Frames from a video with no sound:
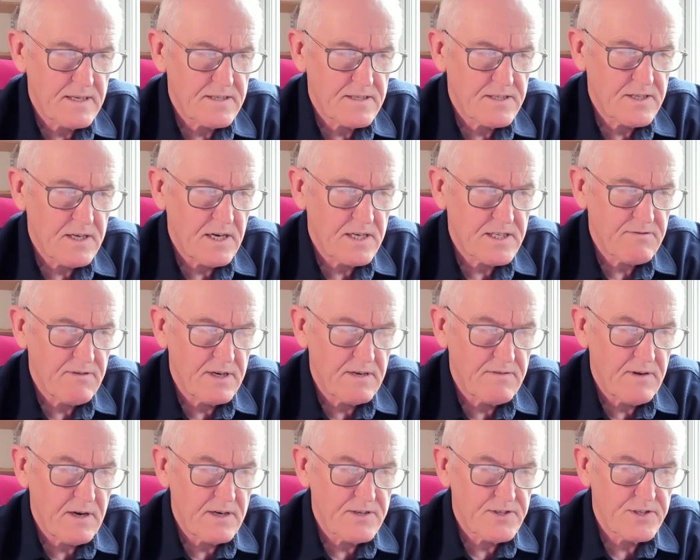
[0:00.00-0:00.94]
SARS
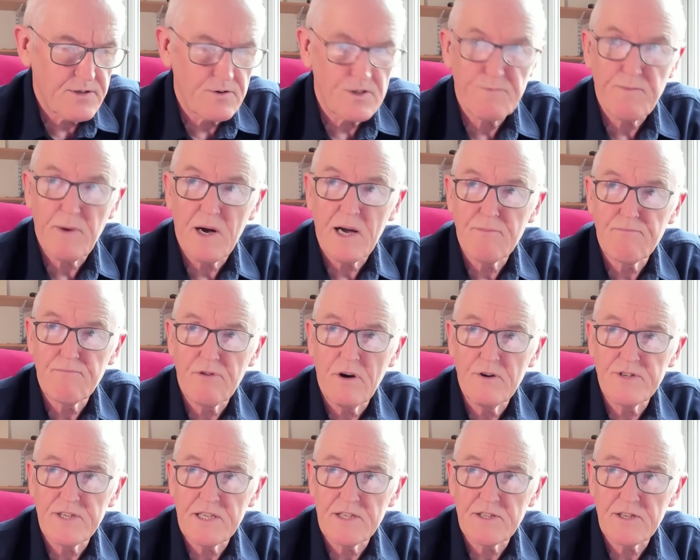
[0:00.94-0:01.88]
coronavirus 2 spike
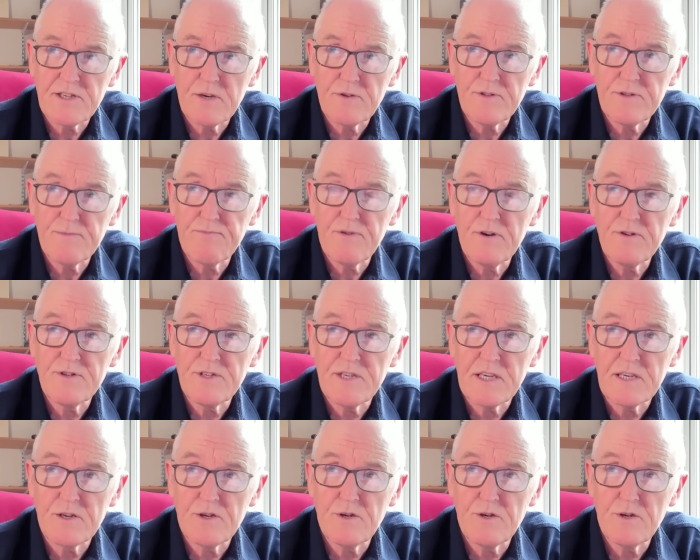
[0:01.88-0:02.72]
protein, so the protein